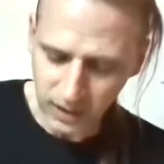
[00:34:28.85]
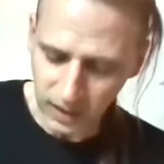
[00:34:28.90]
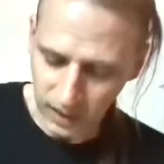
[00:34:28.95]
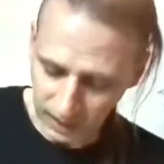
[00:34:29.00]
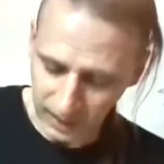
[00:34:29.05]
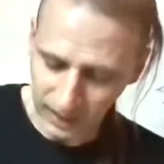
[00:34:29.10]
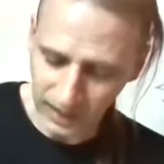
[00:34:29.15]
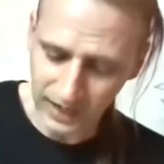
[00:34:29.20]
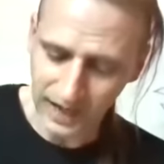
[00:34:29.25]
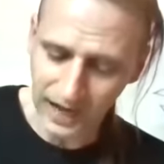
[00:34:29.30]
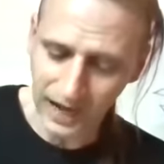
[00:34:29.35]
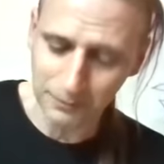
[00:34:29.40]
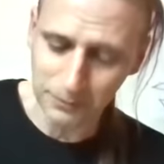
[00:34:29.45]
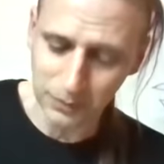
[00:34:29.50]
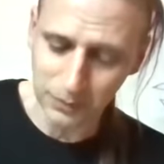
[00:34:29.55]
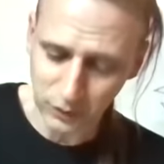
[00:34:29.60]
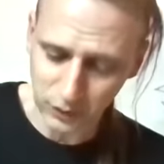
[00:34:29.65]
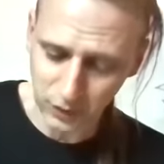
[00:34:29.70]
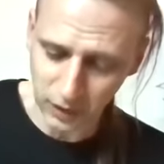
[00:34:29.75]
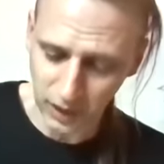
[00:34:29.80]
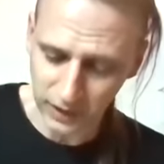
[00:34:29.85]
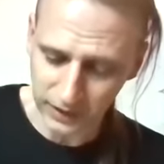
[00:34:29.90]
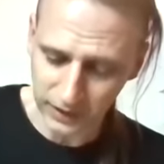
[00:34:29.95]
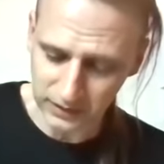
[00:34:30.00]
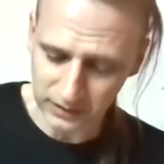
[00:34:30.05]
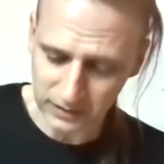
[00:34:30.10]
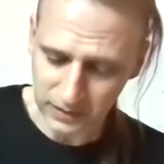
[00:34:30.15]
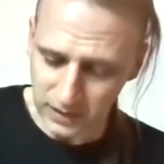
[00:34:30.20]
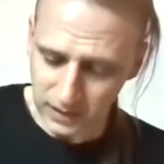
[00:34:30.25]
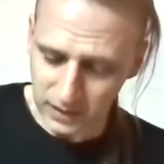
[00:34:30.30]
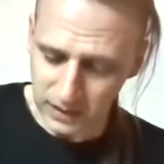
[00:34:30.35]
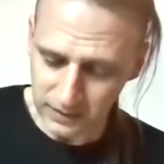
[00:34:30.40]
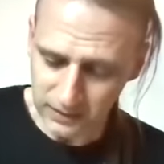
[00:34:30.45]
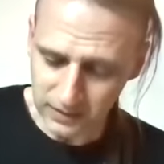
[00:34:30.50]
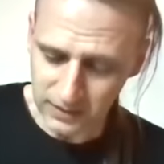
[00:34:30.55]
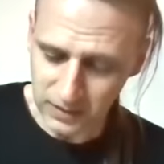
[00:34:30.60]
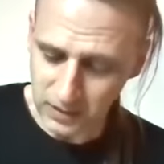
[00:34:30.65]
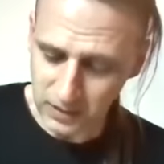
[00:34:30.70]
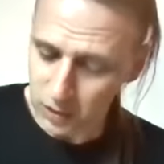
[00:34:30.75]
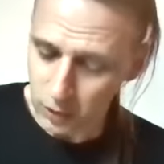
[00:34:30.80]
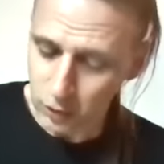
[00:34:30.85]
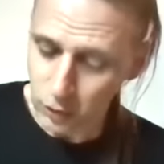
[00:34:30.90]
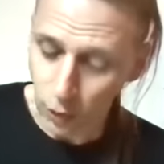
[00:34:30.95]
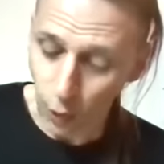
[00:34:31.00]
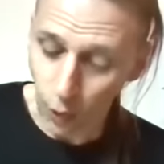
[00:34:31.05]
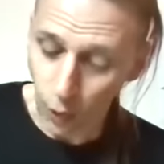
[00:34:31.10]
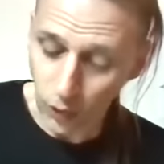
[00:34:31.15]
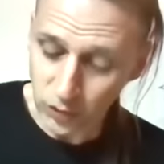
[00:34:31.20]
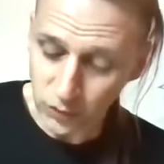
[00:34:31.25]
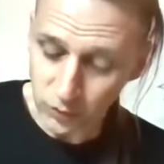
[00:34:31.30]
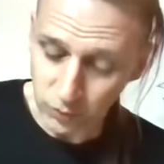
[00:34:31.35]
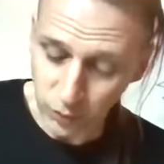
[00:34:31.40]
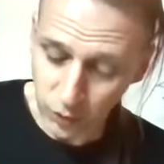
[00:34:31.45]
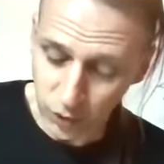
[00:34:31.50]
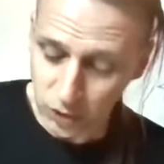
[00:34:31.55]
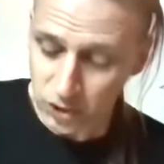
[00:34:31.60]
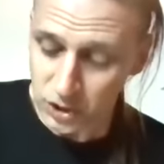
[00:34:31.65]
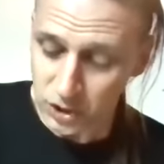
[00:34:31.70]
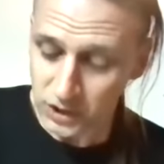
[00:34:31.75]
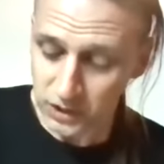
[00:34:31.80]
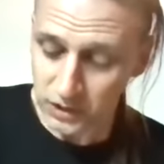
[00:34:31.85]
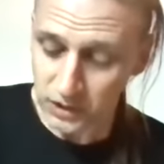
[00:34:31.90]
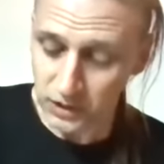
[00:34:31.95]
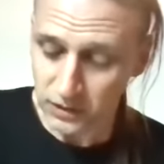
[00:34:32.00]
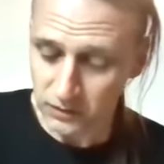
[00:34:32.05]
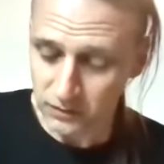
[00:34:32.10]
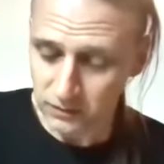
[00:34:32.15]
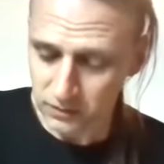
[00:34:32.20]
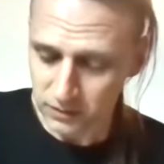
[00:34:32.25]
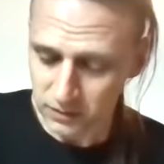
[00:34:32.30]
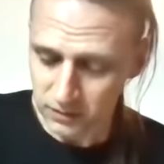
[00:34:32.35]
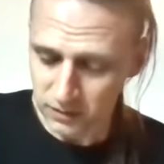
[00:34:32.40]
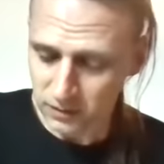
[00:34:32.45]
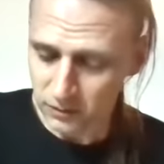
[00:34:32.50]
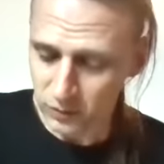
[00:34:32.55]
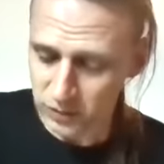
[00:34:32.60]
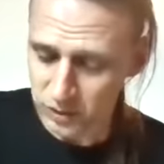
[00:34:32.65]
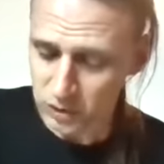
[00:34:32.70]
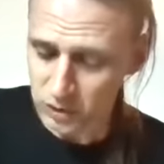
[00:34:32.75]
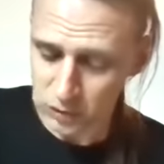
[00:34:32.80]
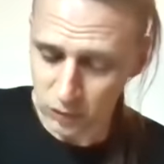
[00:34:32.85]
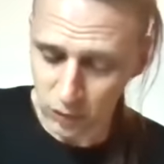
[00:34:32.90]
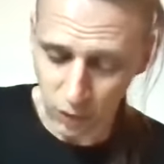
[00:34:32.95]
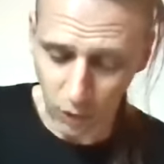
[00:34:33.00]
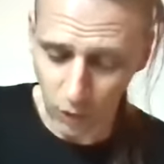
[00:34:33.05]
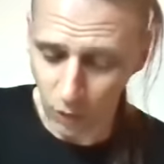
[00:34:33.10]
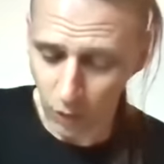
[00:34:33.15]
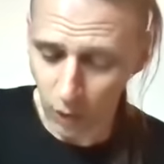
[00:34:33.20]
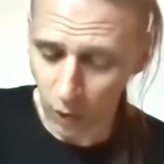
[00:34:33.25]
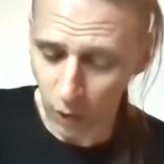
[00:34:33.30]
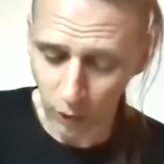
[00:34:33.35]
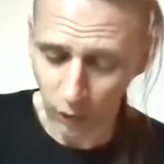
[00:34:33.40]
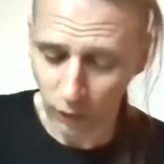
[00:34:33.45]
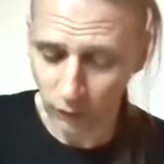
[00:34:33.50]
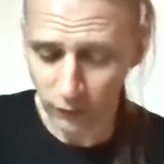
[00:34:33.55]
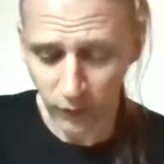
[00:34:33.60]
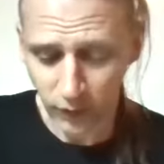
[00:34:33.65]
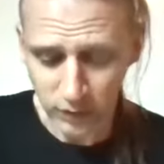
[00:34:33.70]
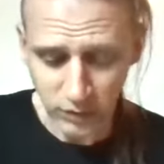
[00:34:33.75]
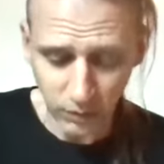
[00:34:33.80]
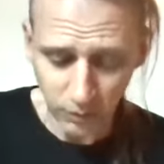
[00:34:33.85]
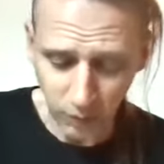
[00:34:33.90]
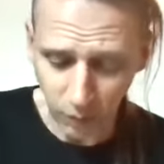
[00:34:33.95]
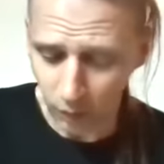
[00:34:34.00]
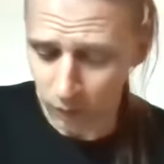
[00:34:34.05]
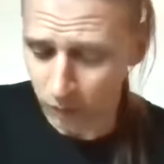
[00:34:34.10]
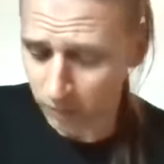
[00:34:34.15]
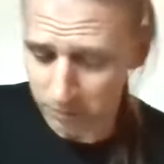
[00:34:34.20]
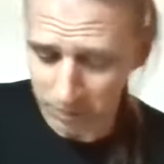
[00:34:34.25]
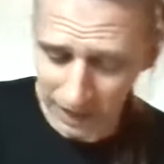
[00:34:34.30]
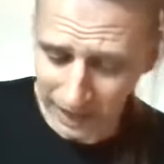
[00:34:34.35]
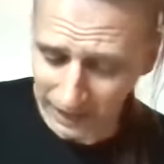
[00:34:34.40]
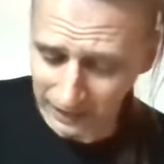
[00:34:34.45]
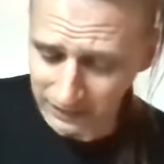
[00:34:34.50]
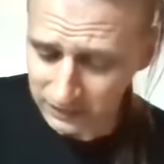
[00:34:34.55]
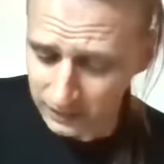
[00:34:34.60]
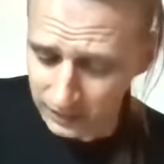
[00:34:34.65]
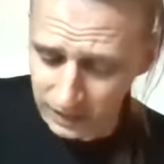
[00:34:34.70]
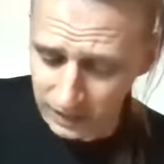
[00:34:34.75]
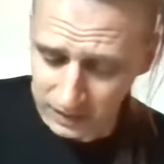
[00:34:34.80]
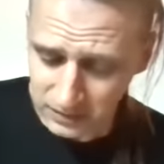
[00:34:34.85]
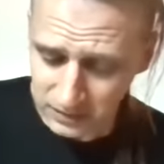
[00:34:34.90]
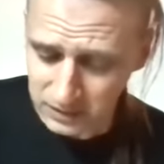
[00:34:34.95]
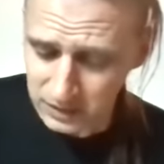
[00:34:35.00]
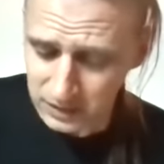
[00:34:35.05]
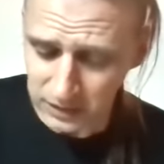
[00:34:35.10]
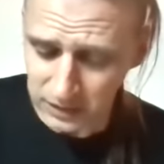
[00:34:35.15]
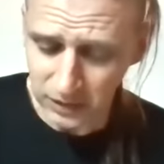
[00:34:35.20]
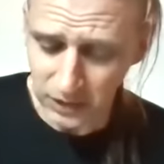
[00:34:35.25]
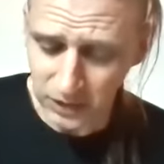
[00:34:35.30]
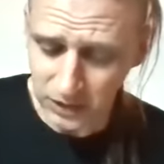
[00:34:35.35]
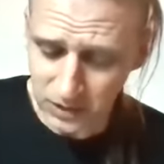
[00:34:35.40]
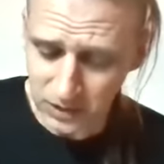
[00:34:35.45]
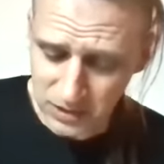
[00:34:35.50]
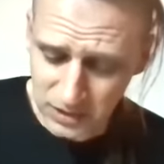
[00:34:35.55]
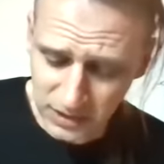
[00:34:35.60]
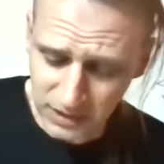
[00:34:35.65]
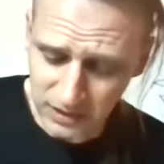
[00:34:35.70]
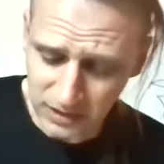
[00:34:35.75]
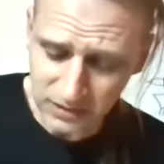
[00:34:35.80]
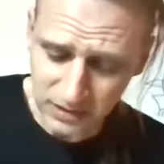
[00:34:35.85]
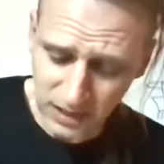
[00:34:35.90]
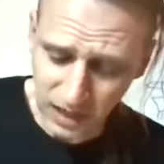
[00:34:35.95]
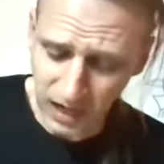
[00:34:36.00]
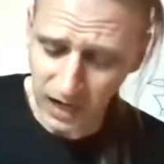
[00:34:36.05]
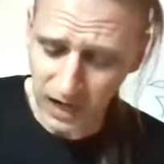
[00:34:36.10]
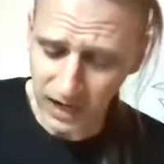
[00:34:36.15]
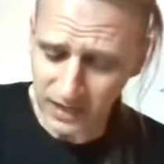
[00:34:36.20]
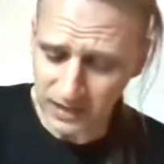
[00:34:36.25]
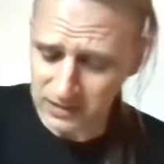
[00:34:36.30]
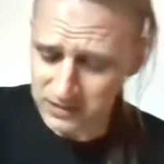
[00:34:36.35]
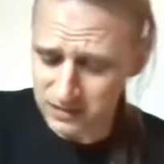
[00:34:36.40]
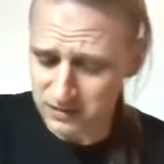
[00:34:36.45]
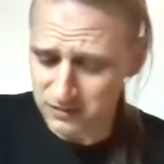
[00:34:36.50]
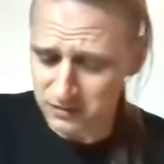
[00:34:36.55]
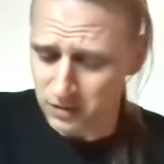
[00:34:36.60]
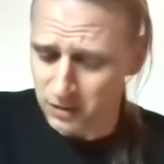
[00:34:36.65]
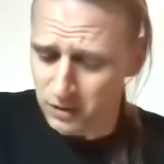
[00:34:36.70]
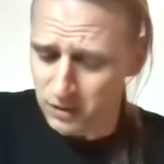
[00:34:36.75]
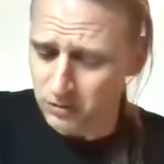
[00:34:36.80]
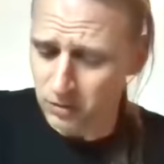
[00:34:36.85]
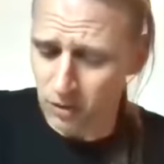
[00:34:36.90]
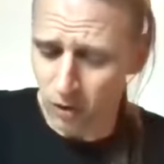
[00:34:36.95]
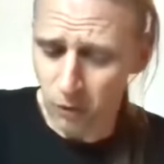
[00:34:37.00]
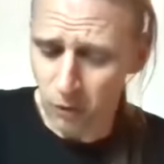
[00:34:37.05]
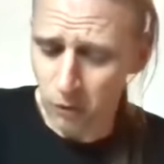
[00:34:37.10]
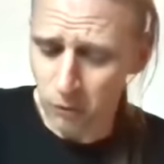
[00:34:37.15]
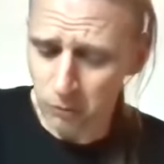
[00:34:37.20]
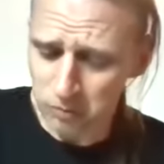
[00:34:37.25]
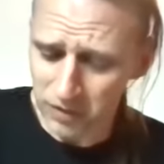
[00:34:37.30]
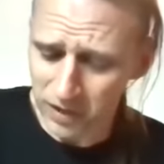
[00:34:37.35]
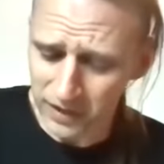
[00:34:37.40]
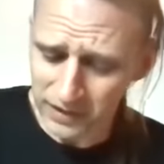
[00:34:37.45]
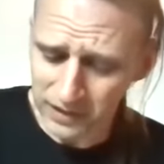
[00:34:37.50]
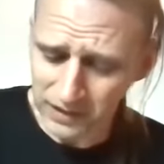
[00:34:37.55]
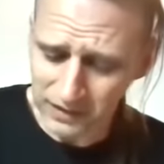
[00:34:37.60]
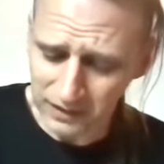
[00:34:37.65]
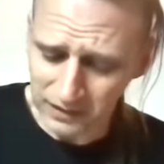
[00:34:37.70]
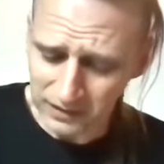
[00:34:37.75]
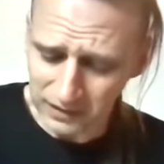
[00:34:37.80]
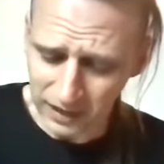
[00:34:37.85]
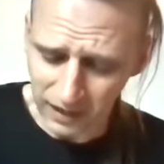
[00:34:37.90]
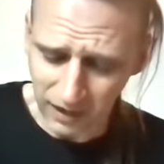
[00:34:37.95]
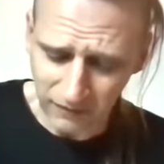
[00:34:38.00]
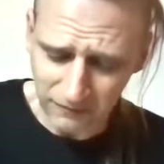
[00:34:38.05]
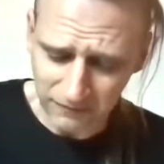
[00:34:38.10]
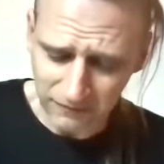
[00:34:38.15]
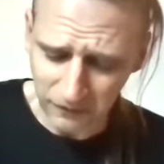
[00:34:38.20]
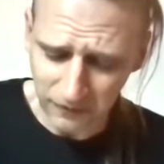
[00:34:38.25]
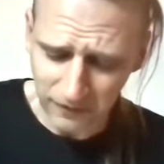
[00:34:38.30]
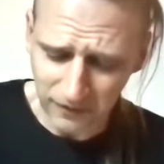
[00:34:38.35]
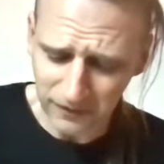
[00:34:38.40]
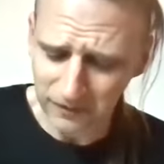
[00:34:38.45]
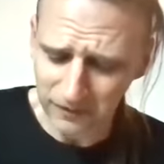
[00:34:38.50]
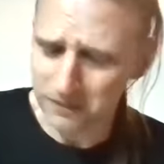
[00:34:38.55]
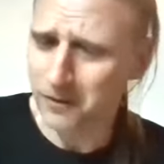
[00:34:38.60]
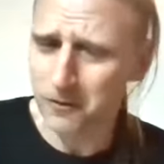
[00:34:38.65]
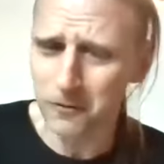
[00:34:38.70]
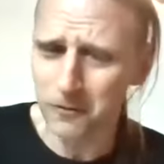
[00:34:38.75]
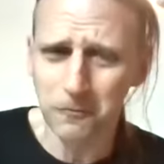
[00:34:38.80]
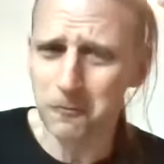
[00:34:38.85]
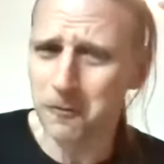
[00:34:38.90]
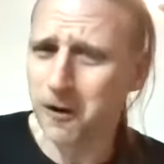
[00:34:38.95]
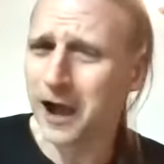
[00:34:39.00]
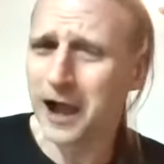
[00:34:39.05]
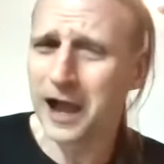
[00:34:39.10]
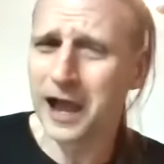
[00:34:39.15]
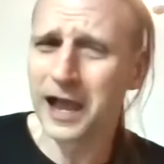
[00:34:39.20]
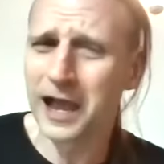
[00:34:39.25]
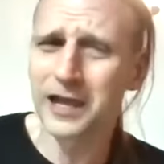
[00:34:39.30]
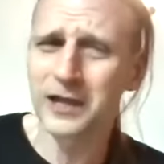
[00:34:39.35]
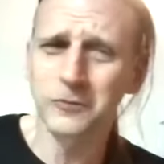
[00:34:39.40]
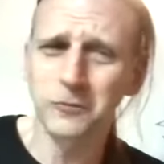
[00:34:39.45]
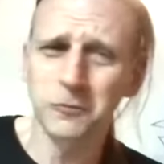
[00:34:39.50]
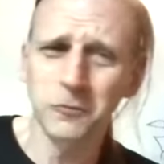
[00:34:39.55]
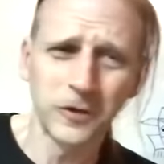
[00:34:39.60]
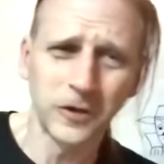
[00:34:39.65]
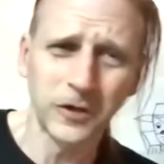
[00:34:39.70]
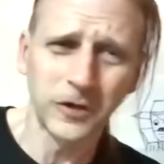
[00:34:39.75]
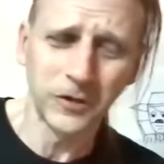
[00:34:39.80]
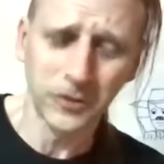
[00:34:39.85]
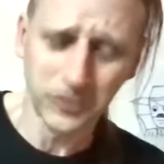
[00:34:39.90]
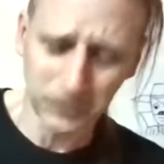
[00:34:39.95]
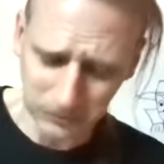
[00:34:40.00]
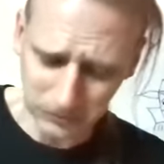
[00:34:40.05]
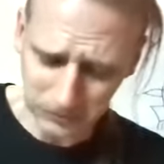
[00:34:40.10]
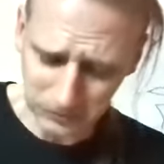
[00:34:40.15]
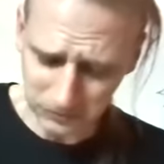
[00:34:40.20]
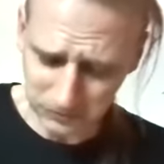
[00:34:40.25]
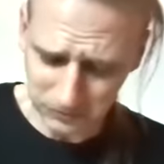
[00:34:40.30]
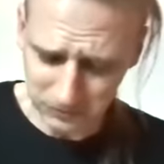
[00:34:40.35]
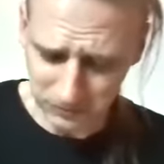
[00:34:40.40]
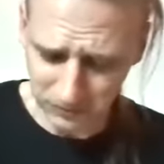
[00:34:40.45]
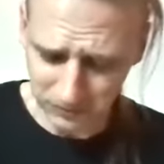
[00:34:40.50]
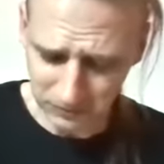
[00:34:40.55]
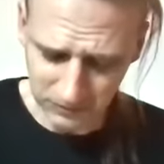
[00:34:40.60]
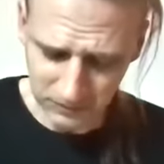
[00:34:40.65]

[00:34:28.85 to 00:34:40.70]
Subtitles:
I happened on it in this gorse bush here, with snow all over its poor back and tears in its eyes and nobody to care for it in the wide world.